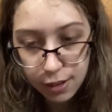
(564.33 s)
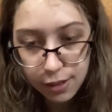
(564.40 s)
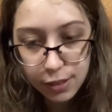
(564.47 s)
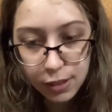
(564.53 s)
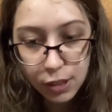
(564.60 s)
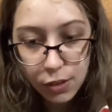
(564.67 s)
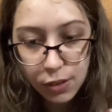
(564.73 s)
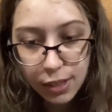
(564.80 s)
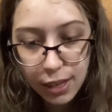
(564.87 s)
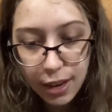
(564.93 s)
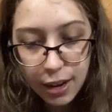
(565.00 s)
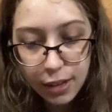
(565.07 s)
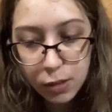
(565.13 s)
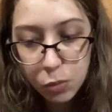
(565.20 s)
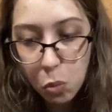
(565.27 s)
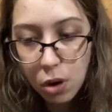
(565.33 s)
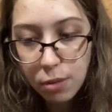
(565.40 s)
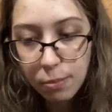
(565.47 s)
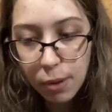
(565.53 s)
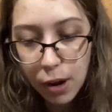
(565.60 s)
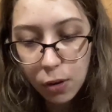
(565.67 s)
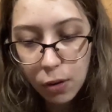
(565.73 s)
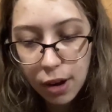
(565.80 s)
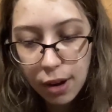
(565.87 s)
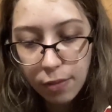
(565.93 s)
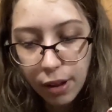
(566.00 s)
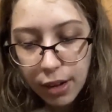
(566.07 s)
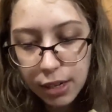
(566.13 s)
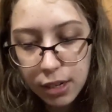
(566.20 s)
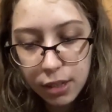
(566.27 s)
Literally, it's one paragraph
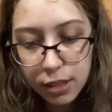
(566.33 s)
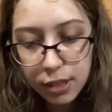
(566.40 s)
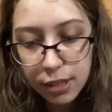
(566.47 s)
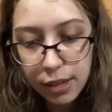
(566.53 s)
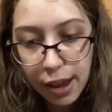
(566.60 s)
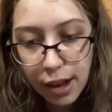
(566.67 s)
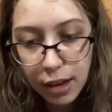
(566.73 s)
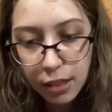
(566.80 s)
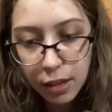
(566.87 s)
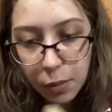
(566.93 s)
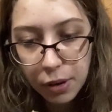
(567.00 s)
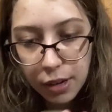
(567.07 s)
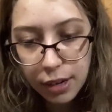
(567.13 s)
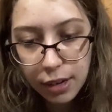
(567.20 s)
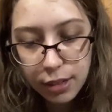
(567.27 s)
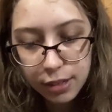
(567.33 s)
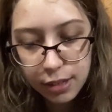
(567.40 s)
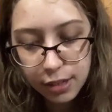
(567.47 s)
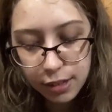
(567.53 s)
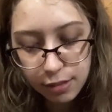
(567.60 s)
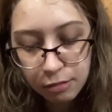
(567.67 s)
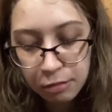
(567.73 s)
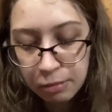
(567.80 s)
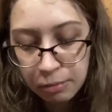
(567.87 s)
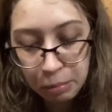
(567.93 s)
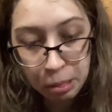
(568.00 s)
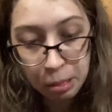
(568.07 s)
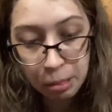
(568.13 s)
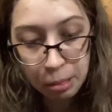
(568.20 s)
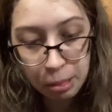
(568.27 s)
and it doesn't say anything what it is.
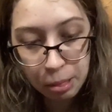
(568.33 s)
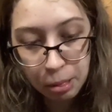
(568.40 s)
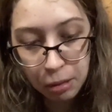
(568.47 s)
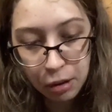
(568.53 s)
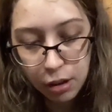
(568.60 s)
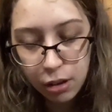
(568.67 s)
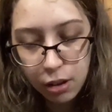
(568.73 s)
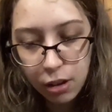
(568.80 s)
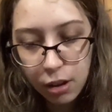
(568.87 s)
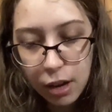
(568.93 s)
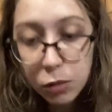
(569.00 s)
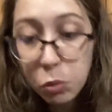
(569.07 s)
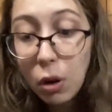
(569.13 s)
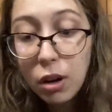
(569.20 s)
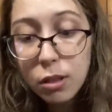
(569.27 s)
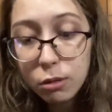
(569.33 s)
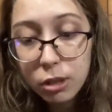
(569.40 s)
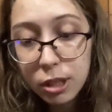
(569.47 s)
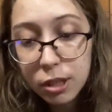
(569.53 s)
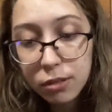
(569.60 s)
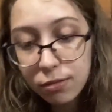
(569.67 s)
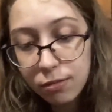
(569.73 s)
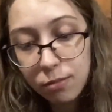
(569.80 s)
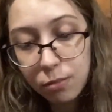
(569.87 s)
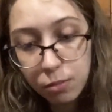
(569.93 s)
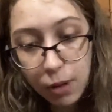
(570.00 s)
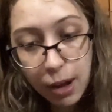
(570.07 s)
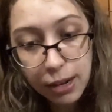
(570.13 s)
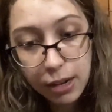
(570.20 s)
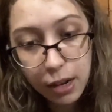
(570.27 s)
It's one of those
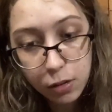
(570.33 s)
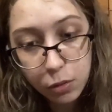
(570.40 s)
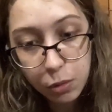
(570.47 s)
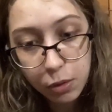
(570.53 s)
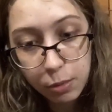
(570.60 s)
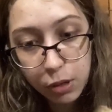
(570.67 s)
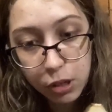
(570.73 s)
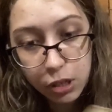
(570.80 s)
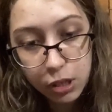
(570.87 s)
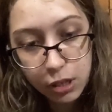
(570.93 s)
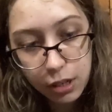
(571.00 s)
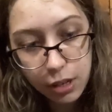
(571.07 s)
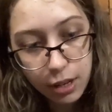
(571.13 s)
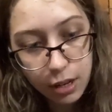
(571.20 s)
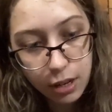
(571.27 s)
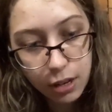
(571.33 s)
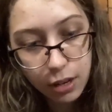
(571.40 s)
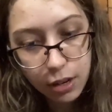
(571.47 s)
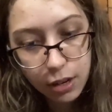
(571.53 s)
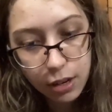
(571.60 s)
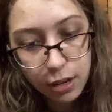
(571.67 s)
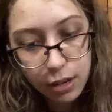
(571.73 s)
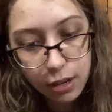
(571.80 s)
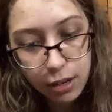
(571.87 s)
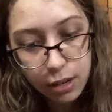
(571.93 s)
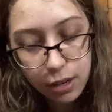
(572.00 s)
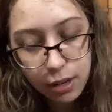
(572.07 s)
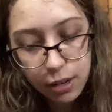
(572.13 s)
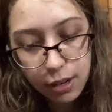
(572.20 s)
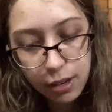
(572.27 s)
blind dates with books.
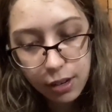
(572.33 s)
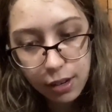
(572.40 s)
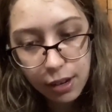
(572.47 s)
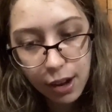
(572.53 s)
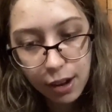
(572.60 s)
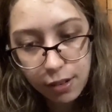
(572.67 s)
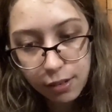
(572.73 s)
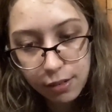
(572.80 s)
Yeah.